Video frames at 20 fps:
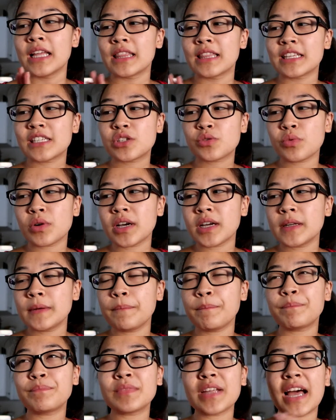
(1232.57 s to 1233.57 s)
This
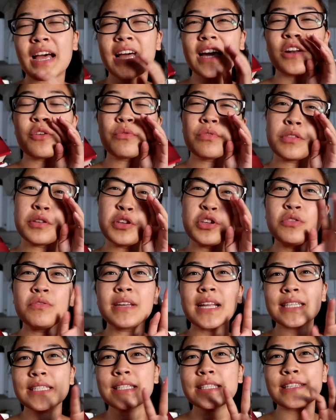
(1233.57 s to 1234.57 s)
one, I don't think you
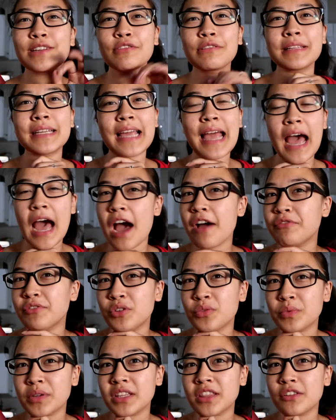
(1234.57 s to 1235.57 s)
necessarily have
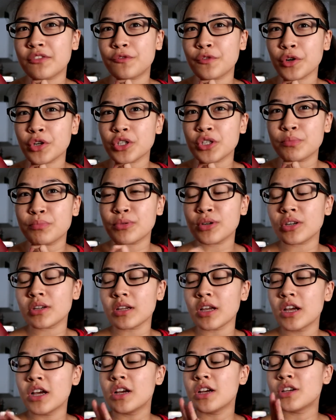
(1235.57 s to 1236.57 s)
to read the first
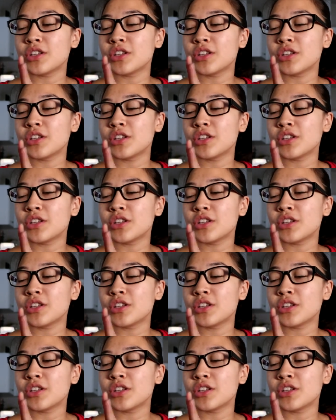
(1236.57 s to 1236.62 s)
book